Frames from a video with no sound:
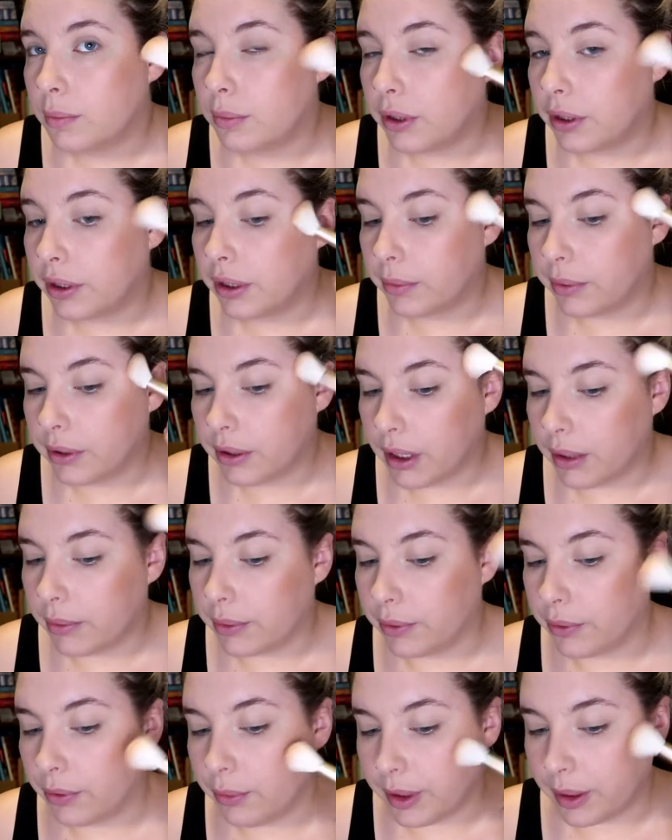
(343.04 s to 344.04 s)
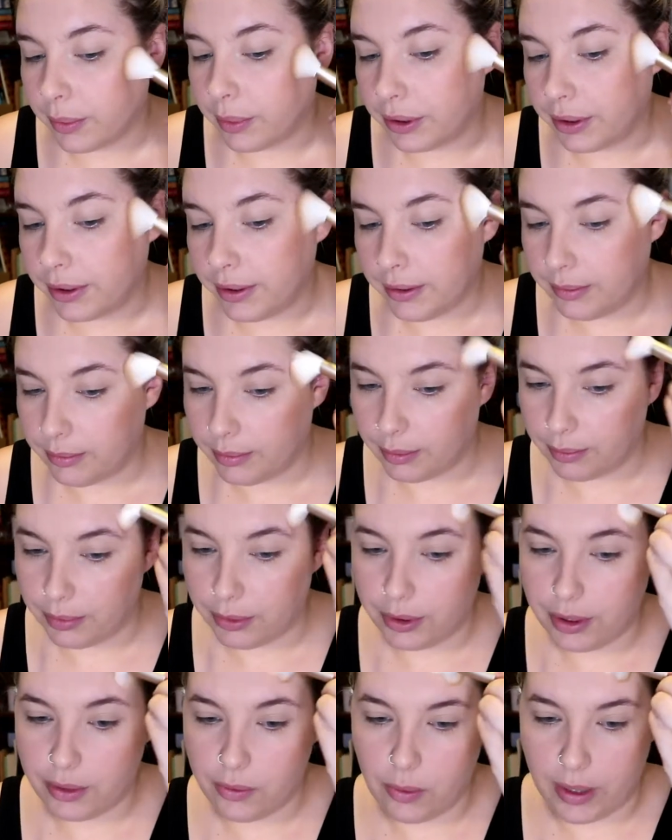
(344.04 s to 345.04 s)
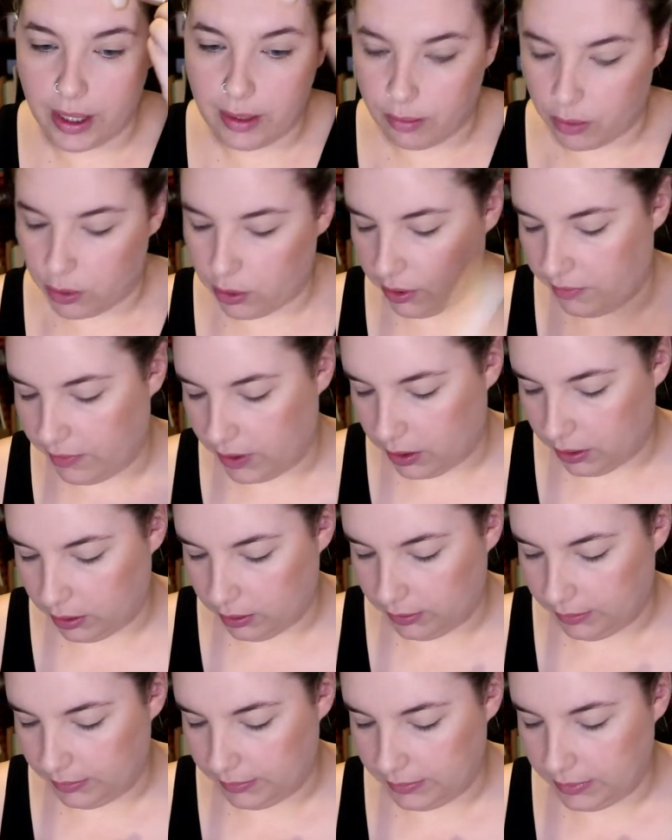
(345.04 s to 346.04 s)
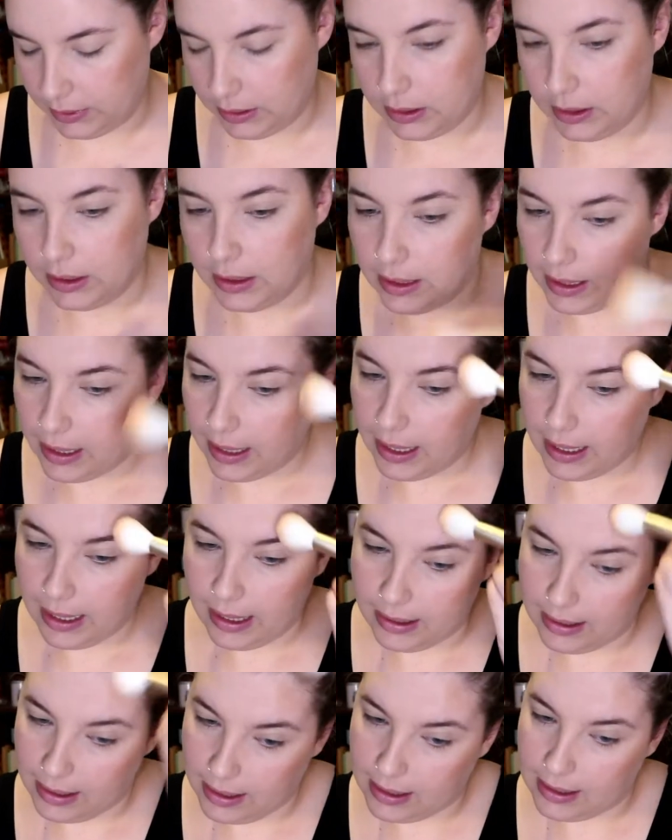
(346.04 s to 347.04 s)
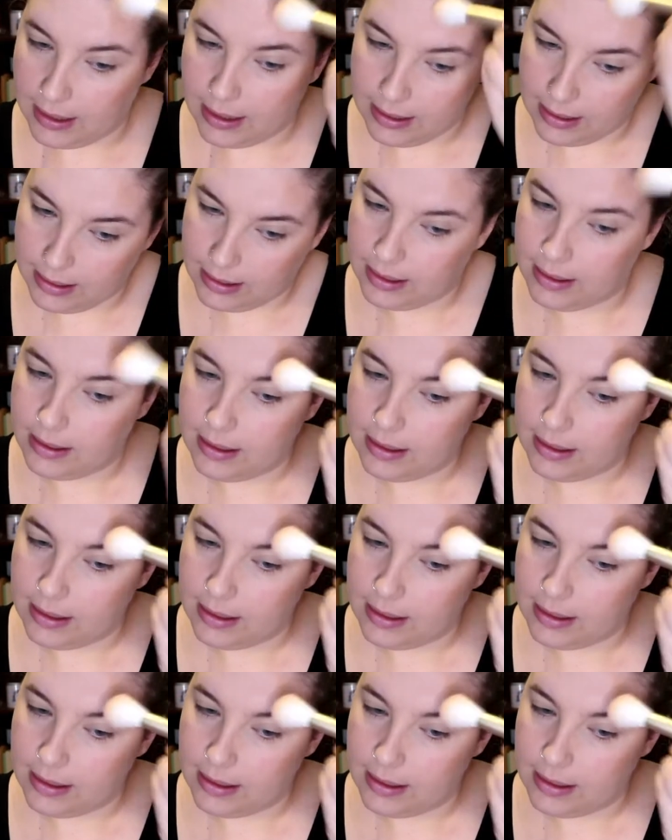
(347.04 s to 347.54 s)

putting it where I would normally put it, but putting way more of it on. And then,